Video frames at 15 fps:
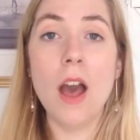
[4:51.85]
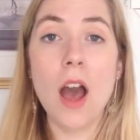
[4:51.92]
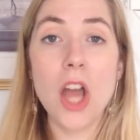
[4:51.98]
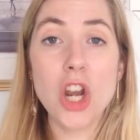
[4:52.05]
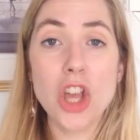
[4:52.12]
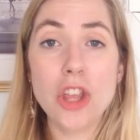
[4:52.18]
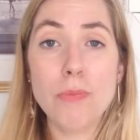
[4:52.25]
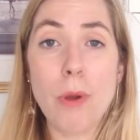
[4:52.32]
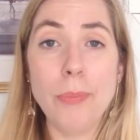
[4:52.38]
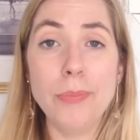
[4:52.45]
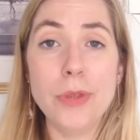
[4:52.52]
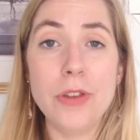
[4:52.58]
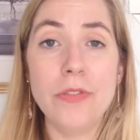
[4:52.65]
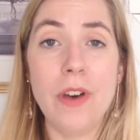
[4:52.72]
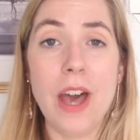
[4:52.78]
Another
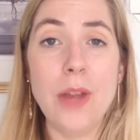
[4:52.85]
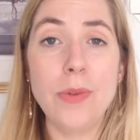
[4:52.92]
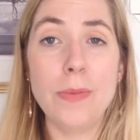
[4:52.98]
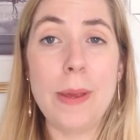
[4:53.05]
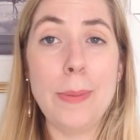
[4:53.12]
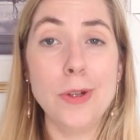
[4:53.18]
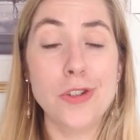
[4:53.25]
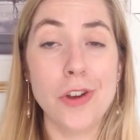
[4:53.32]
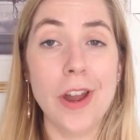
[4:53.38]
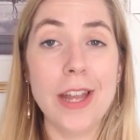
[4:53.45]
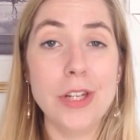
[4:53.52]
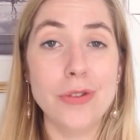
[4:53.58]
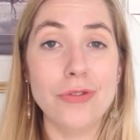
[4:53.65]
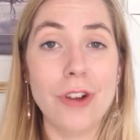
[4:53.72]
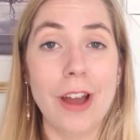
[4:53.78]
problem you find with people
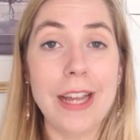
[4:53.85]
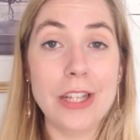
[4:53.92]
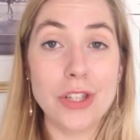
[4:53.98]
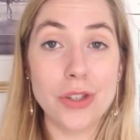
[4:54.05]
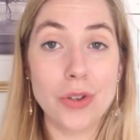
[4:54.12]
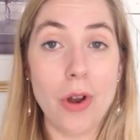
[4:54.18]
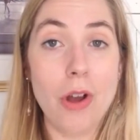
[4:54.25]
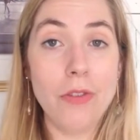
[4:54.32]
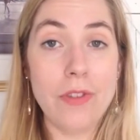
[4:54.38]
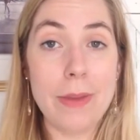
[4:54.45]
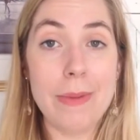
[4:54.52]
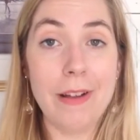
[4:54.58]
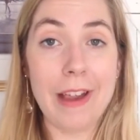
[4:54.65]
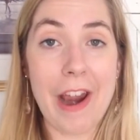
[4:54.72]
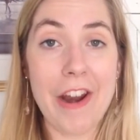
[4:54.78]
trying to write strong
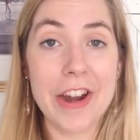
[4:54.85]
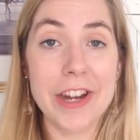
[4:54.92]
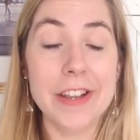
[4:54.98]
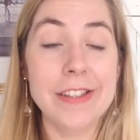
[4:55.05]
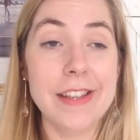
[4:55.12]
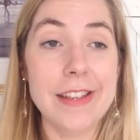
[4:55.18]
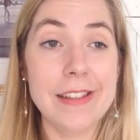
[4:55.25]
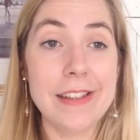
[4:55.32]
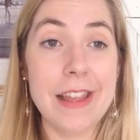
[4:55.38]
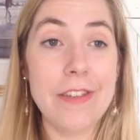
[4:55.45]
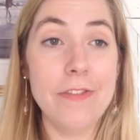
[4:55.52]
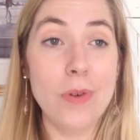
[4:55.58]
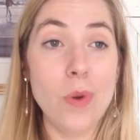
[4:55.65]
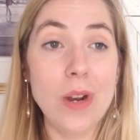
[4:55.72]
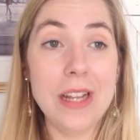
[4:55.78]
female characters is they
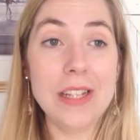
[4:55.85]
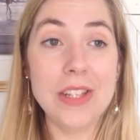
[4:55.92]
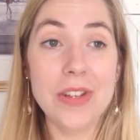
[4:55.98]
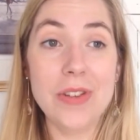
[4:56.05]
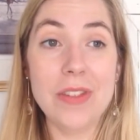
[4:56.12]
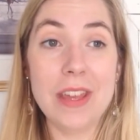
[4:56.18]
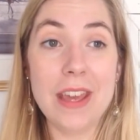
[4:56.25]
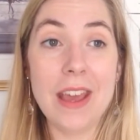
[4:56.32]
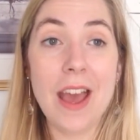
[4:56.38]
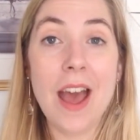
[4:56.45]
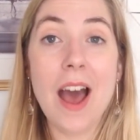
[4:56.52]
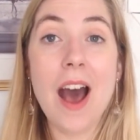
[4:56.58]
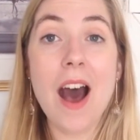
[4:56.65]
fall into the